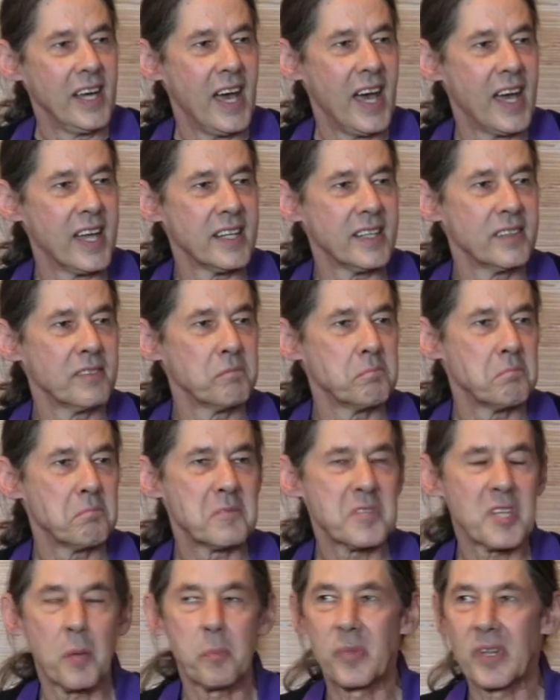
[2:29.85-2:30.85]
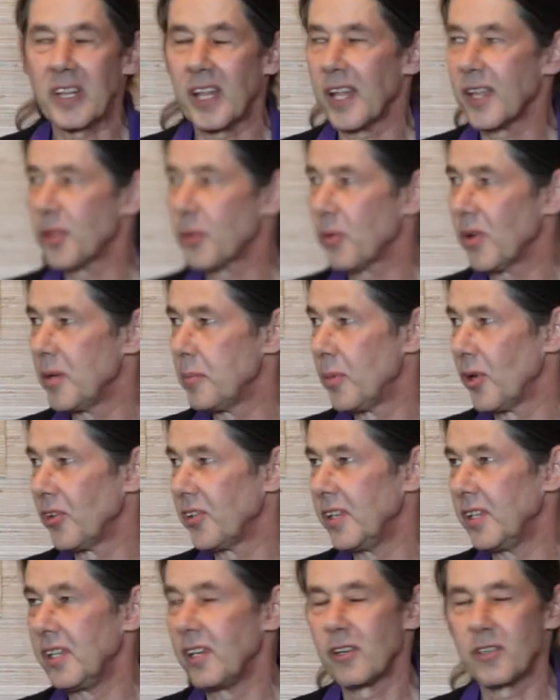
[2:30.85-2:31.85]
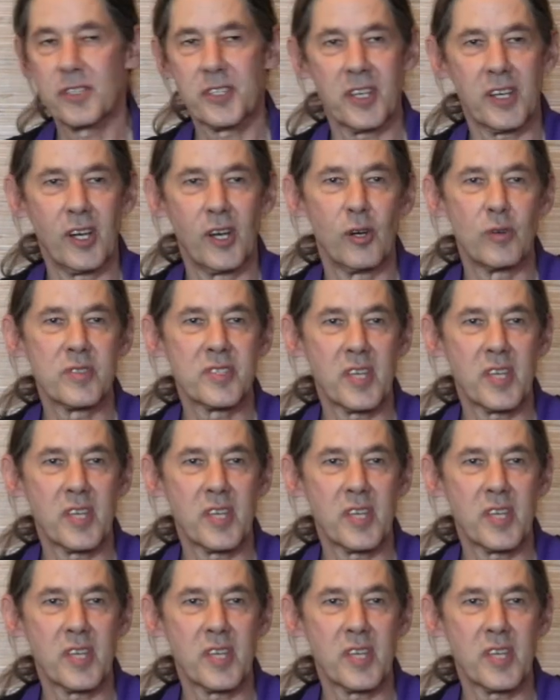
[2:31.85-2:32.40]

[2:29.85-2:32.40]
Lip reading: And something like 3 billion years ago,